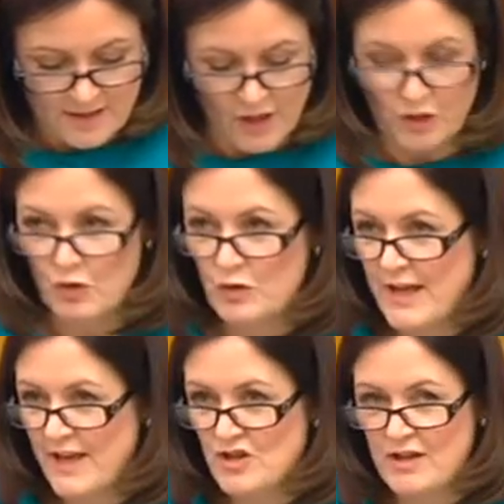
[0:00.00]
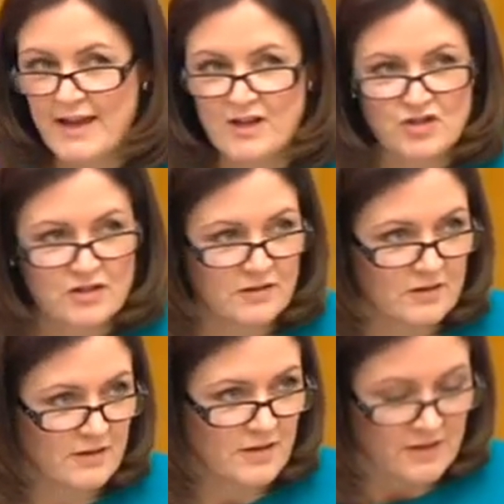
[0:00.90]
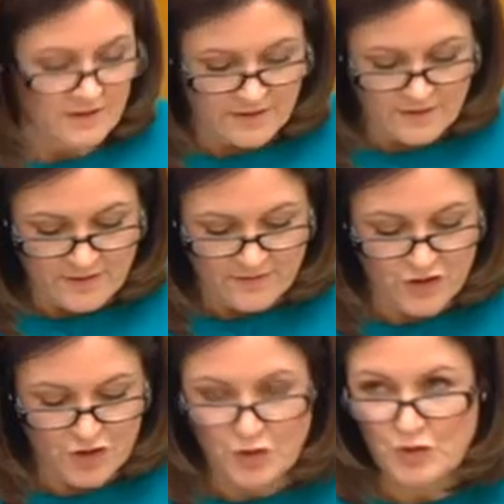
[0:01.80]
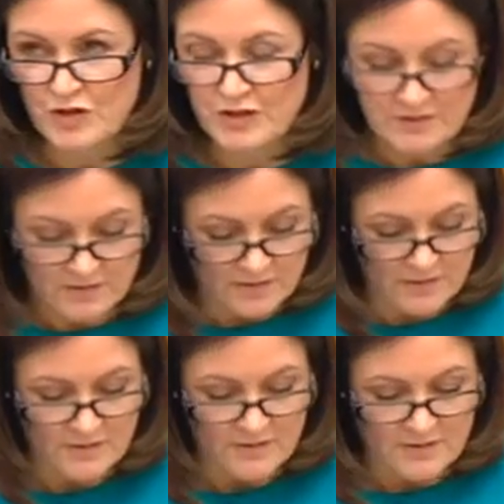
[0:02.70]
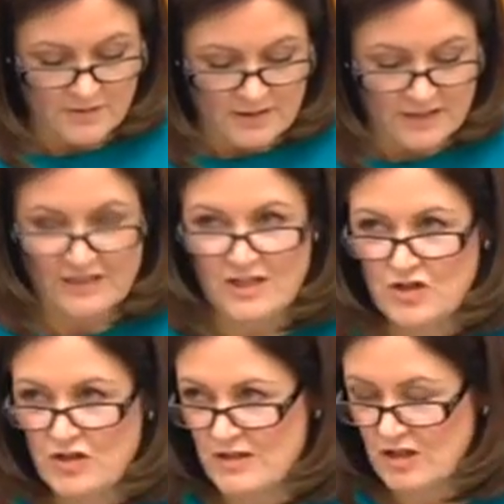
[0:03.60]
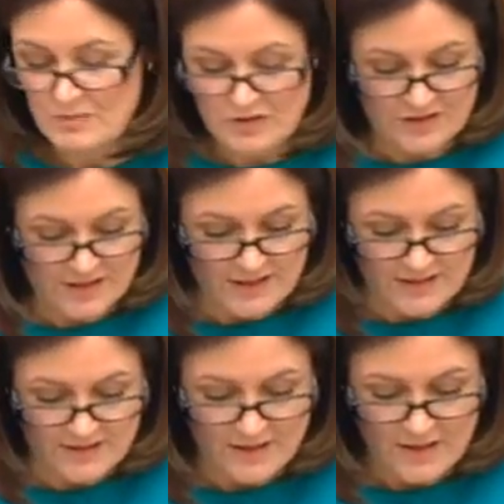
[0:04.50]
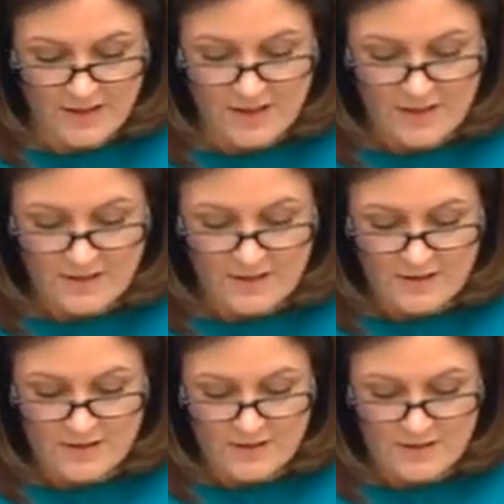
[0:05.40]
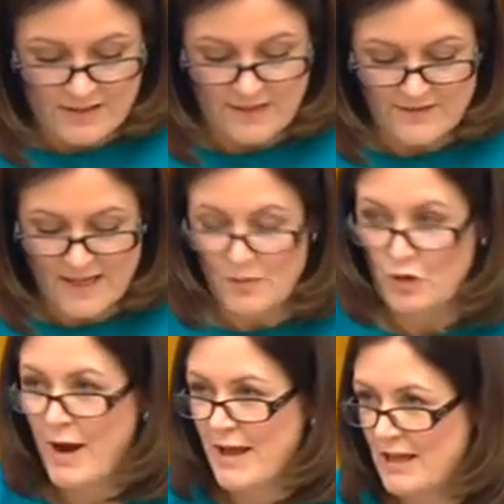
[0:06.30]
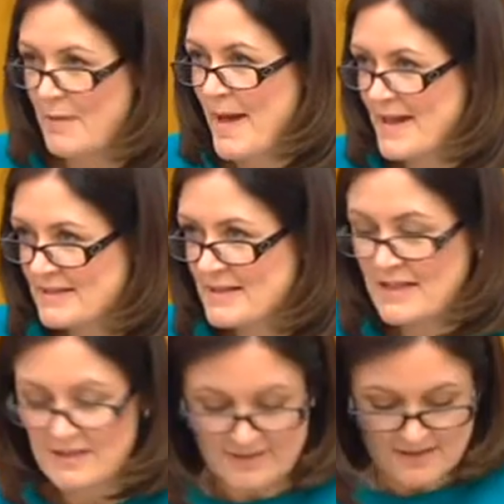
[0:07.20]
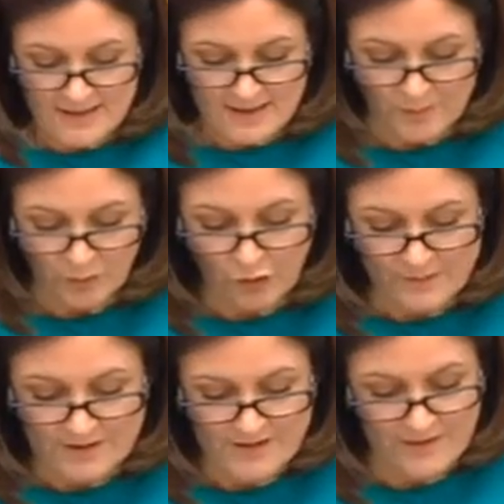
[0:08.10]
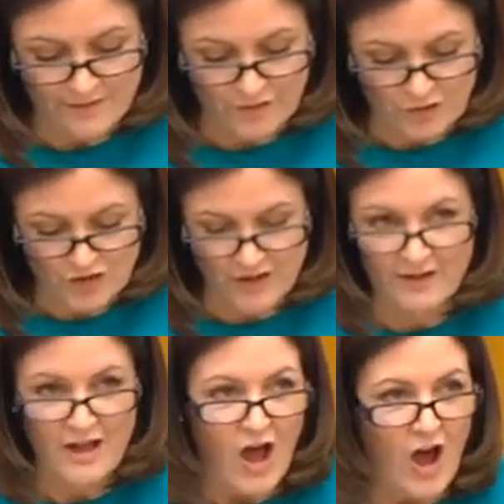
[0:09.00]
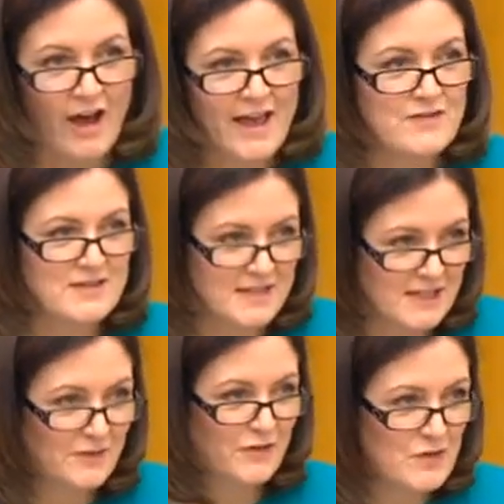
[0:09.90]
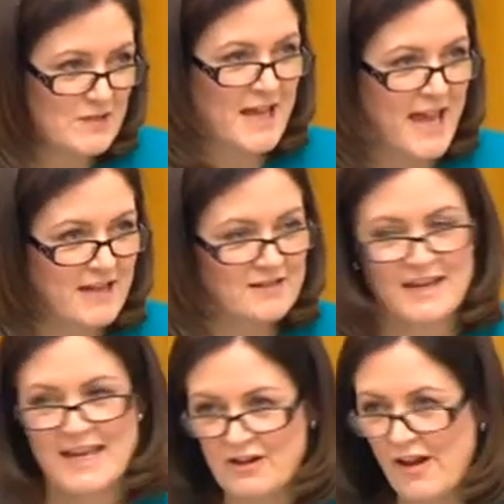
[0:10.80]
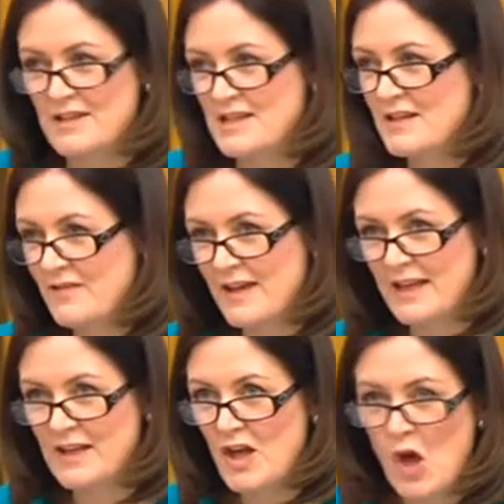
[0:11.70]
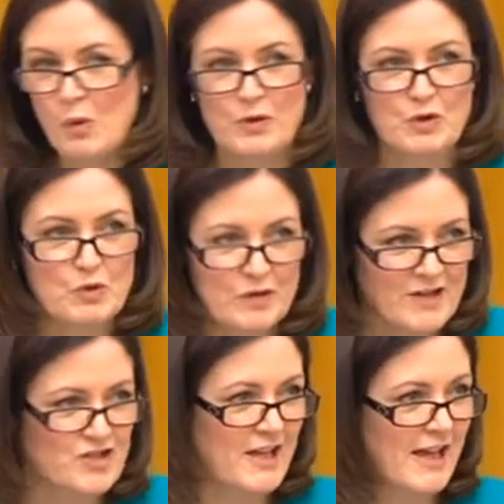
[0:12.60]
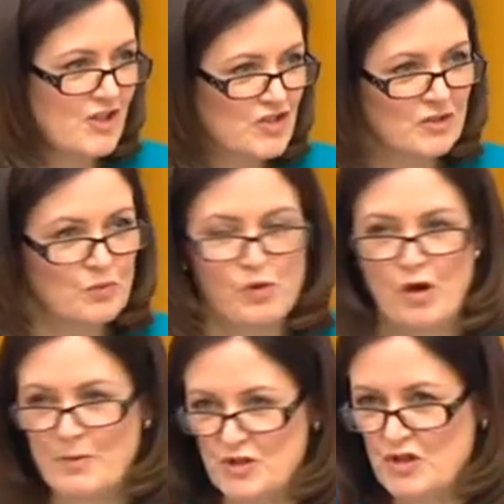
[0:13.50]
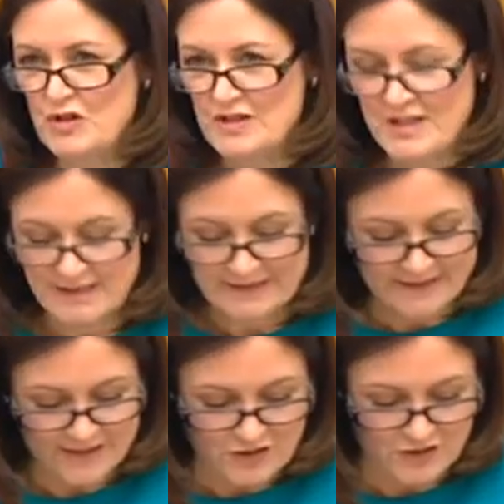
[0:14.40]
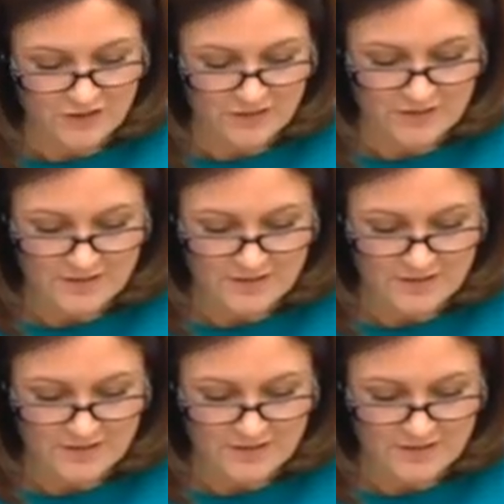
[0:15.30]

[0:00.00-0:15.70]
A good education for children in Indigenous communities gives them great capacity to seek employment in the future. I have seen firsthand at NITV what a good education, what opportunity can lead to.